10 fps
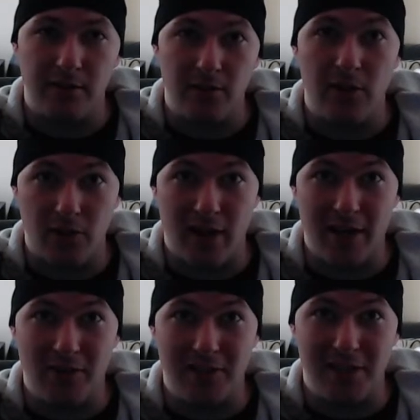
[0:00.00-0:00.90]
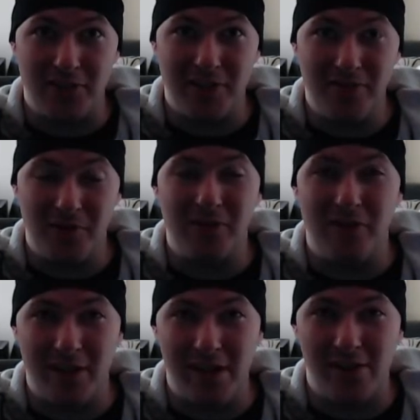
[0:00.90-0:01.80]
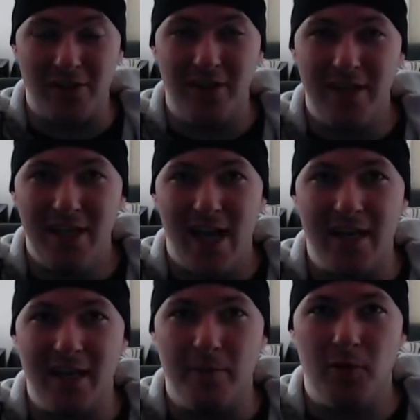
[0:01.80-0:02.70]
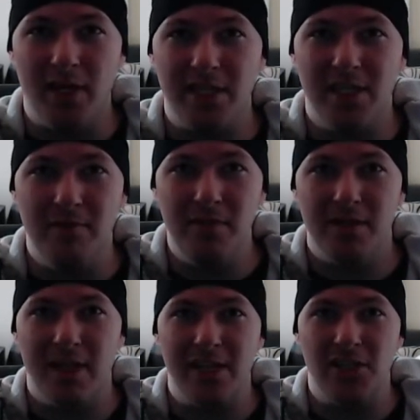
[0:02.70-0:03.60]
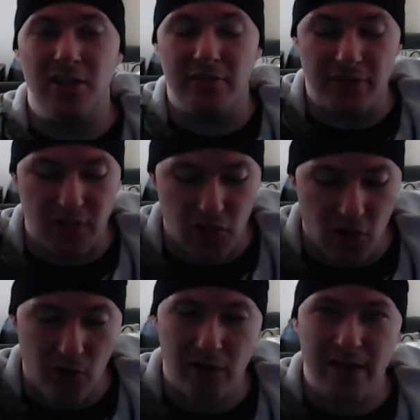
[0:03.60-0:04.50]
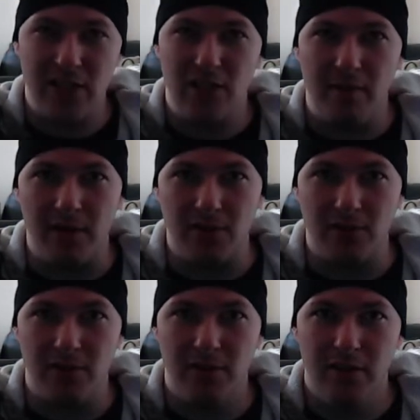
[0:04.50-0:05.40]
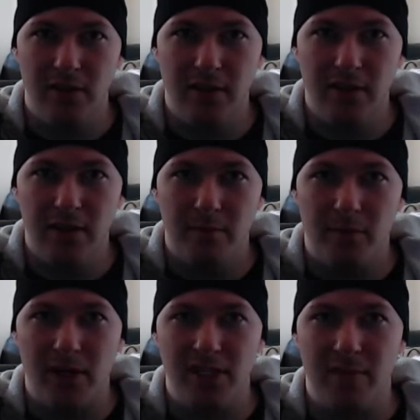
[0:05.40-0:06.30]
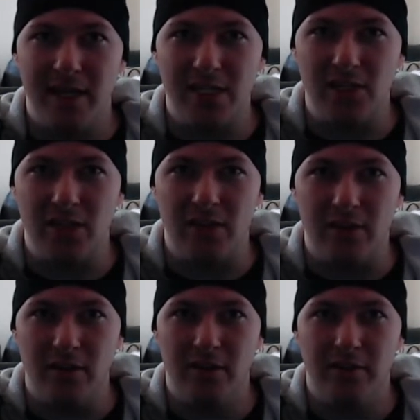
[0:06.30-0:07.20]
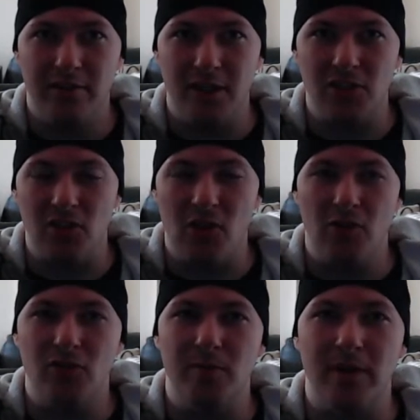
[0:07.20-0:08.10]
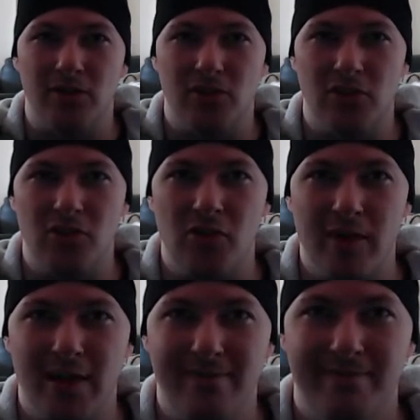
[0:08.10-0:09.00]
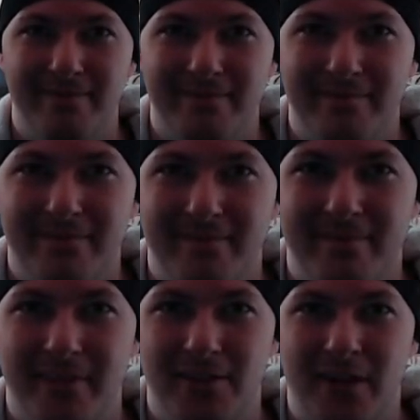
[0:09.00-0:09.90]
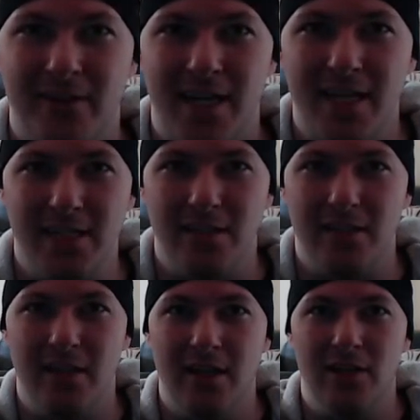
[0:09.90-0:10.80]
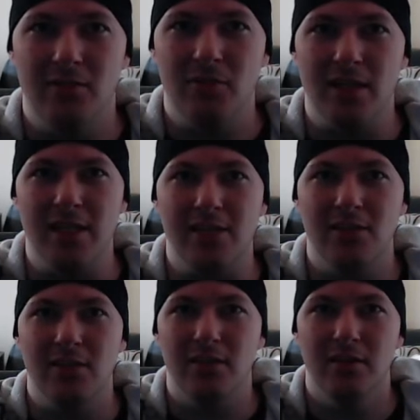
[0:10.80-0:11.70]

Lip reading: other ankle, essentially, one in front of the other, and you're going to press them against each other, flexing all the legs in your muscles. Press them against each other, flexing all those muscles as you're doing it. 5 seconds, and then release.